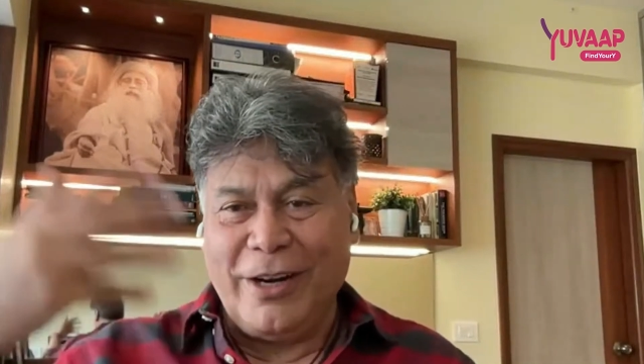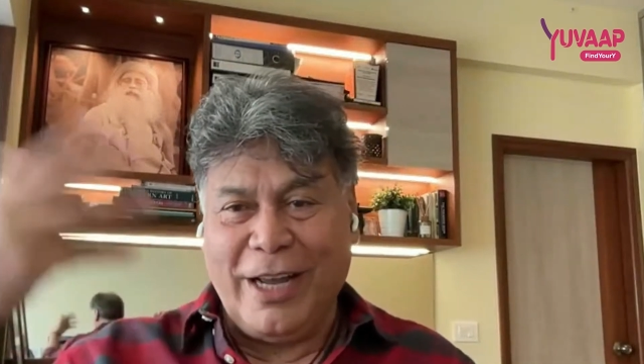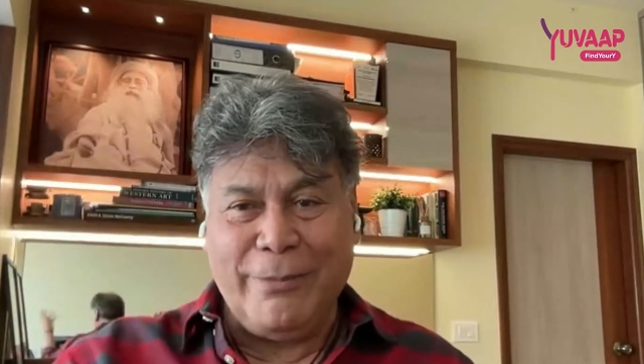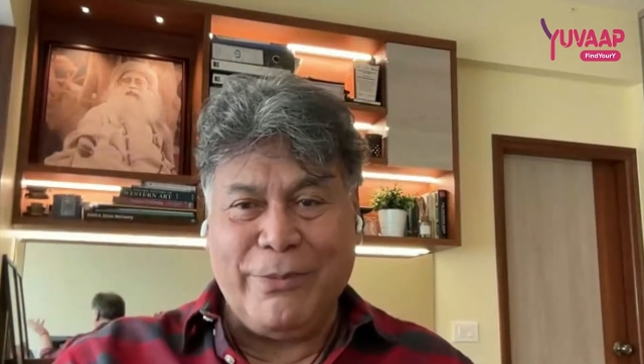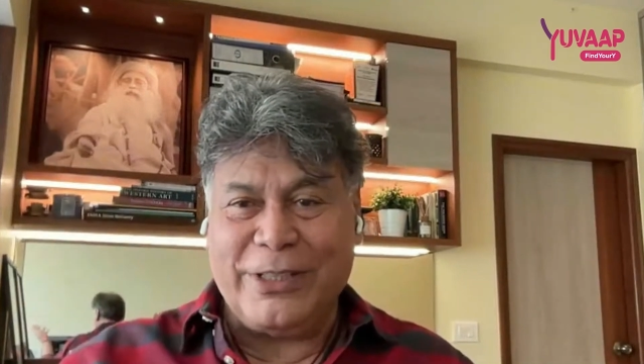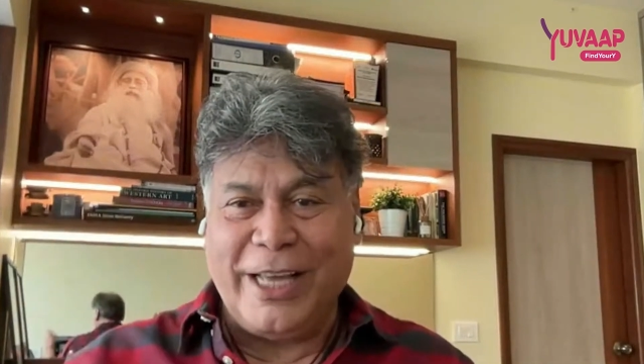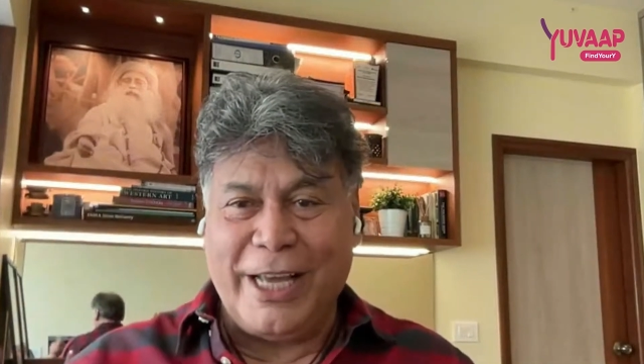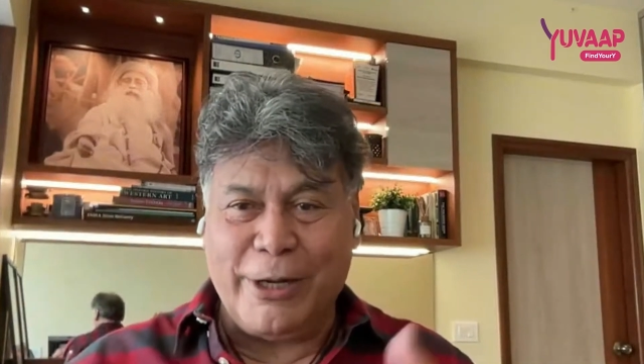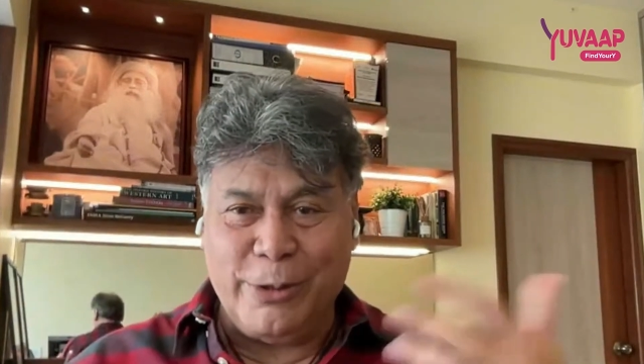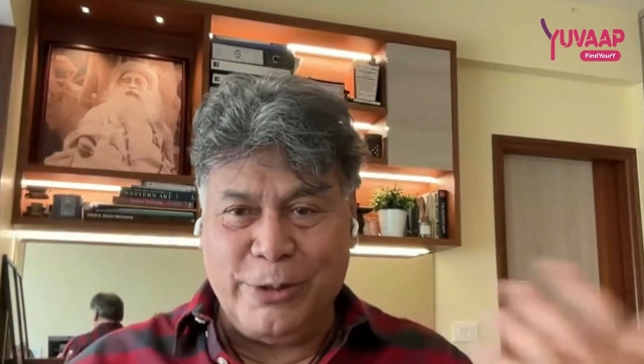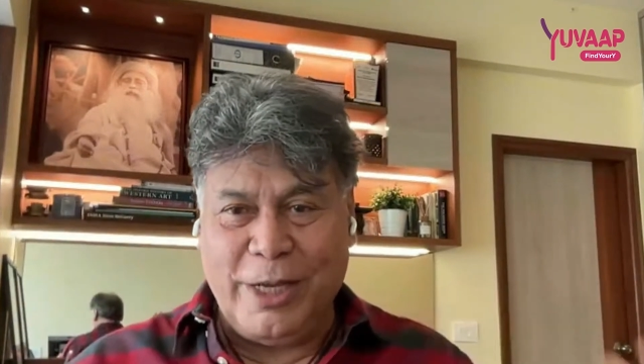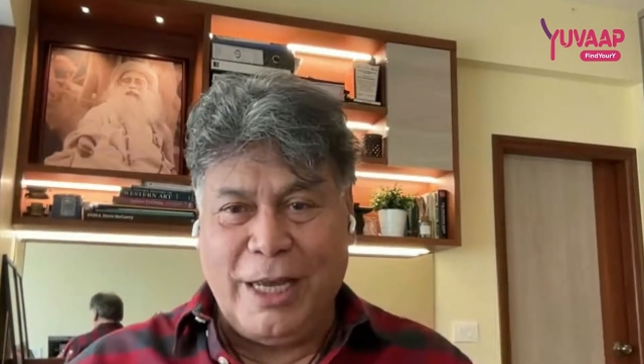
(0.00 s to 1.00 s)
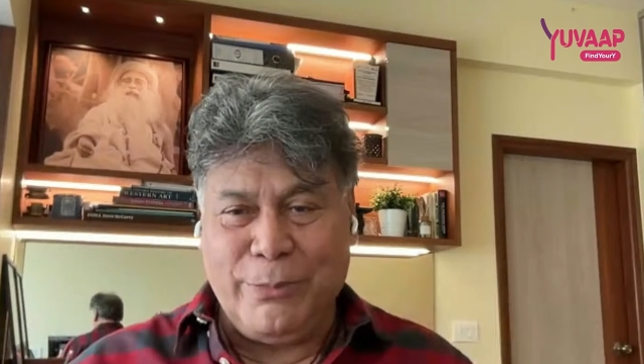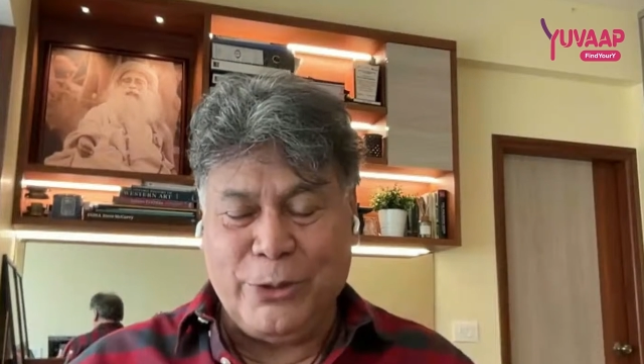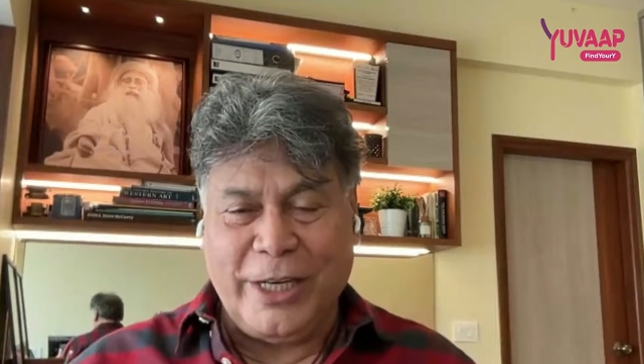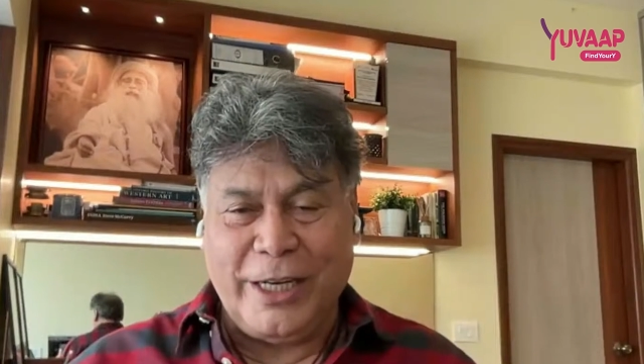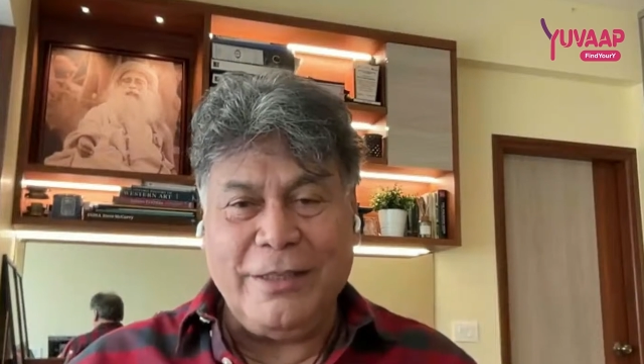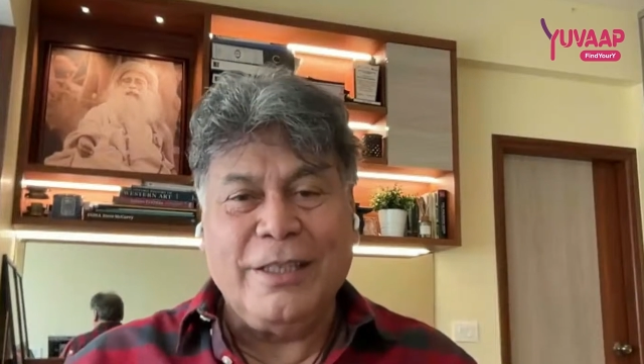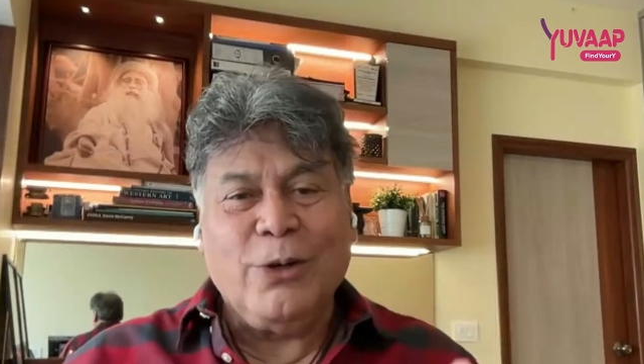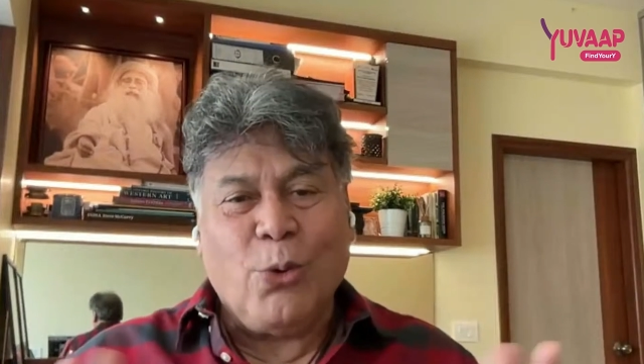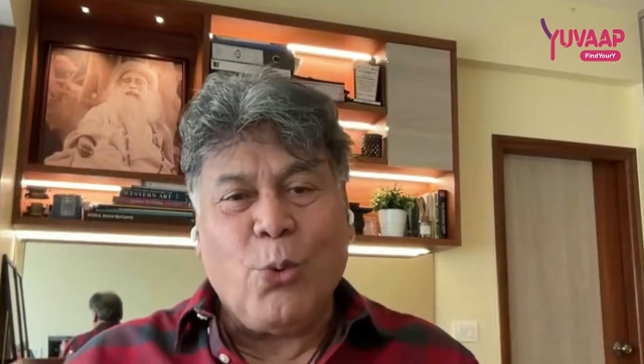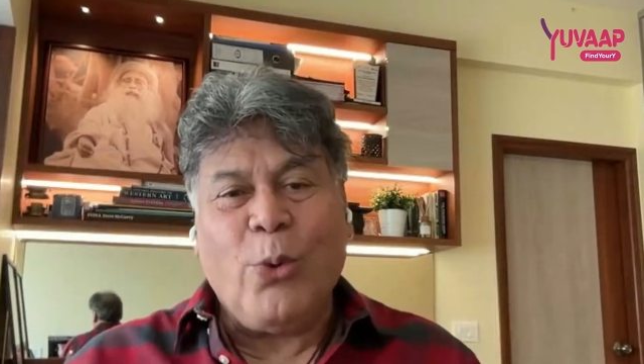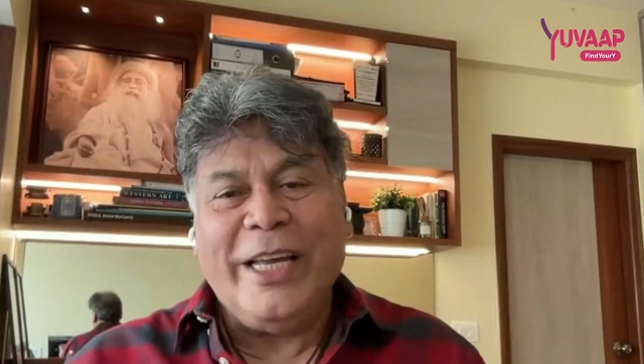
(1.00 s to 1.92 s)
or hyperthyroidism, hypothyroid.